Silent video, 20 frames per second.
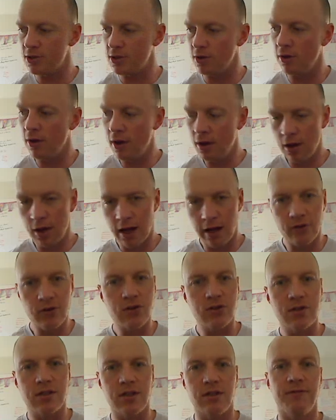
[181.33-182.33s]
So
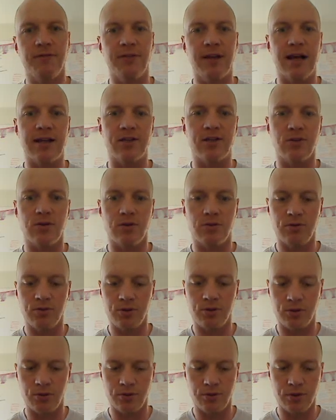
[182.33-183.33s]
obviously flat-soled
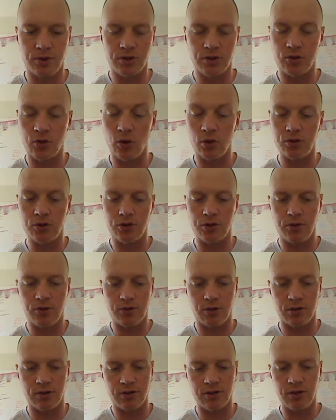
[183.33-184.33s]

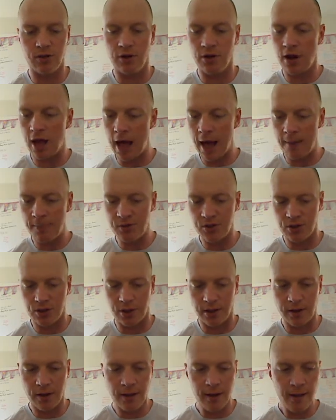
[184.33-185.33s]
shoes are still an
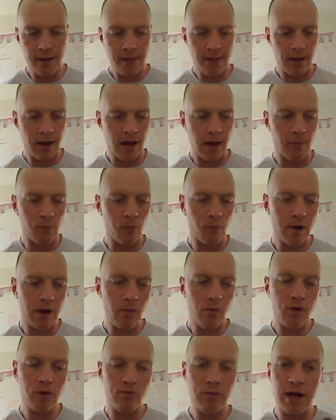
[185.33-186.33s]
option. What
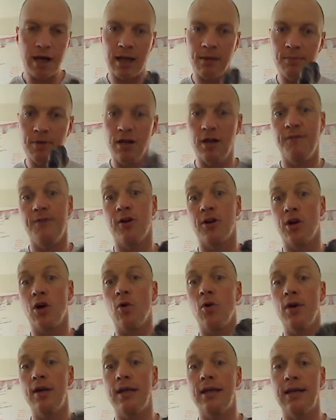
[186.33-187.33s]
I would recommend if you're
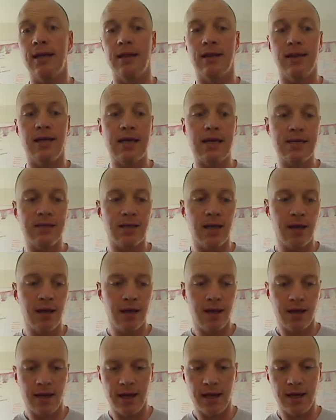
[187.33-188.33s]
going to get these
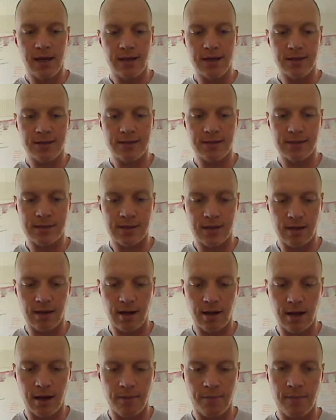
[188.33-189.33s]
is
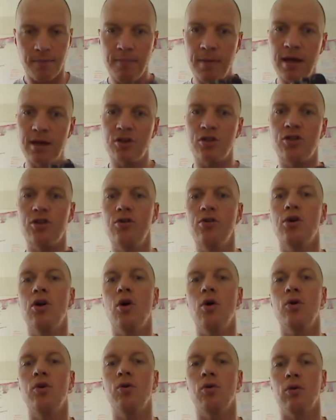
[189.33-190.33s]
make sure you
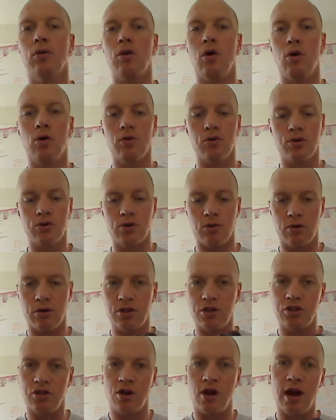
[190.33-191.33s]
go to a local store
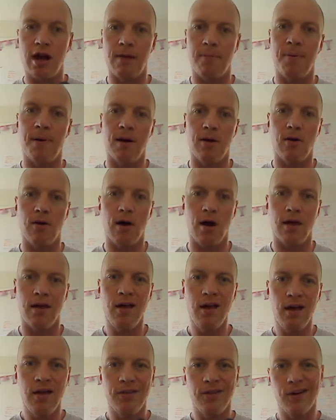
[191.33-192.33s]
and try a pair on.
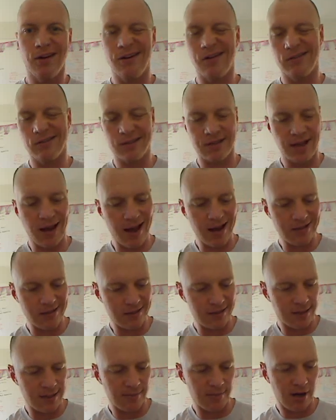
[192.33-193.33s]
They're sized
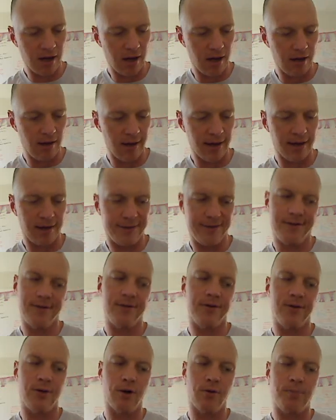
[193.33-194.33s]
in some kind of like
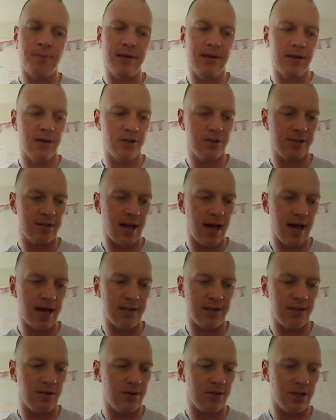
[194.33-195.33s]
European
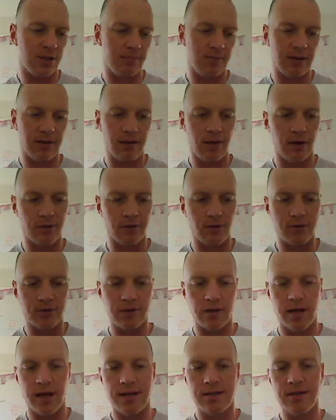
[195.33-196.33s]
sizing or something along
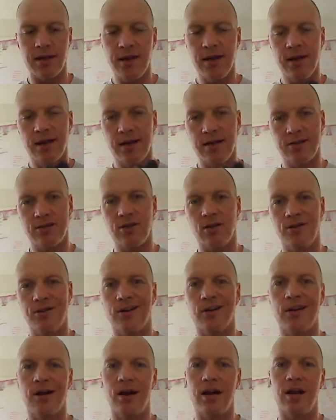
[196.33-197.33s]
those lines, and so
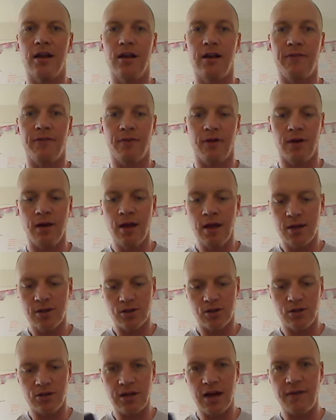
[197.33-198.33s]
they're kind of different.
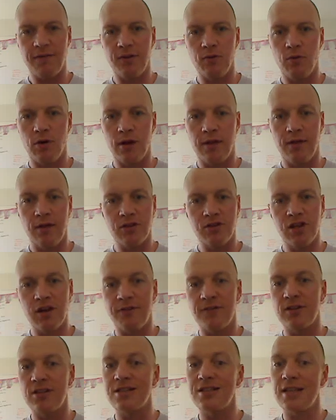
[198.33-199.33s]
So you definitely want, and there's
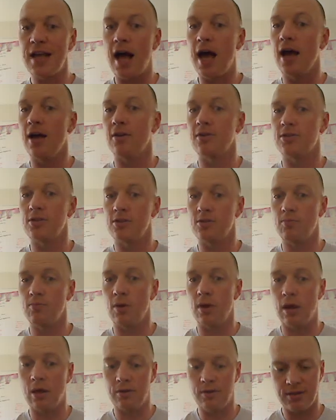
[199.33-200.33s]
different styles as
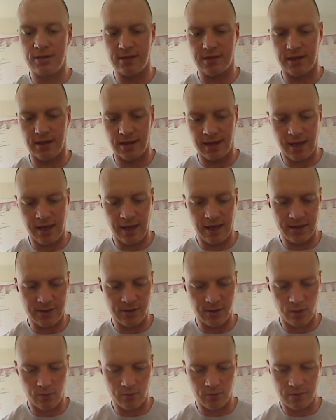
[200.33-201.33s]
well. This is a
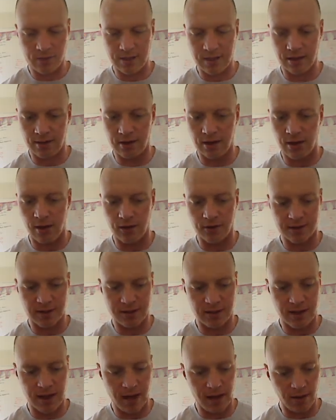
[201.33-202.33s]
KSO called
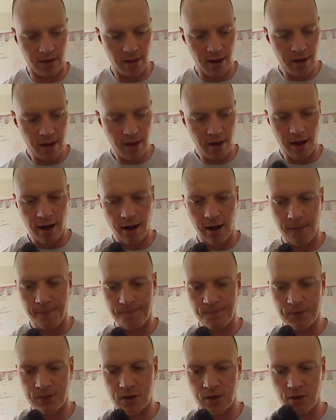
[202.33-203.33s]
style.
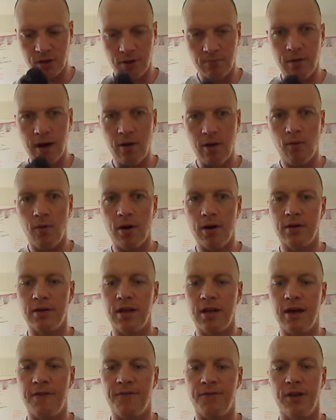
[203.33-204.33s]
So you might want to
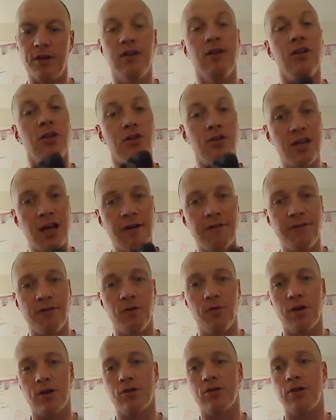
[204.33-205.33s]
definitely
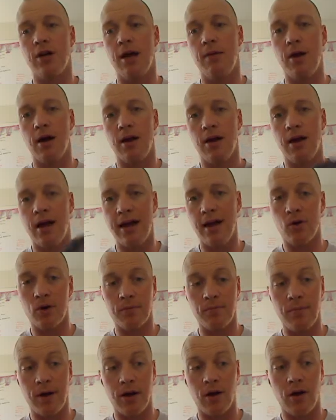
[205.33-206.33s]
want to try them on. I
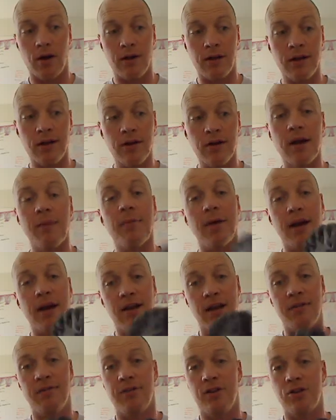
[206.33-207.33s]
ordered mine on the internet, but I
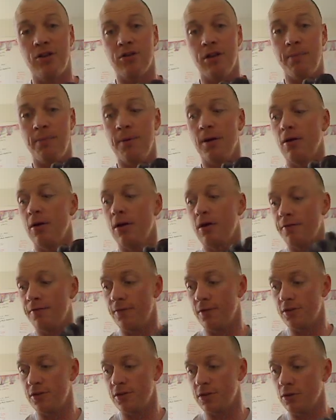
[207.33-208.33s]
definitely tried a pair on
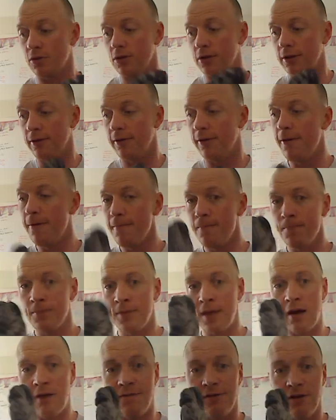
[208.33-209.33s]
first locally.
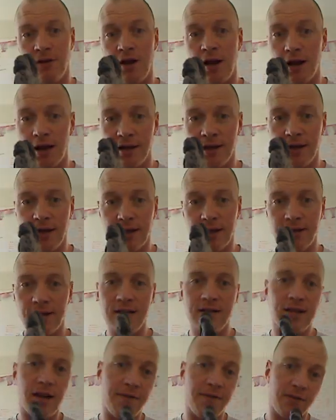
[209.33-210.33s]
Now, if you're not going to get
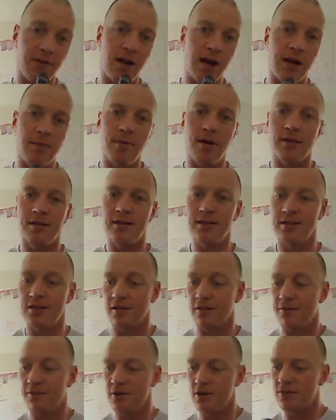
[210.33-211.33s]
these, I forgot about this
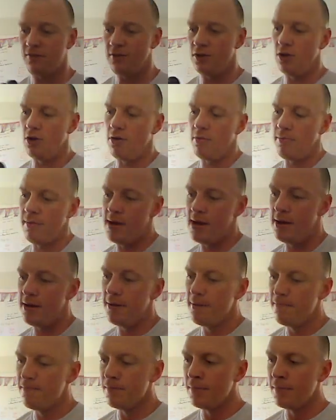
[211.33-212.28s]
in the first video I made.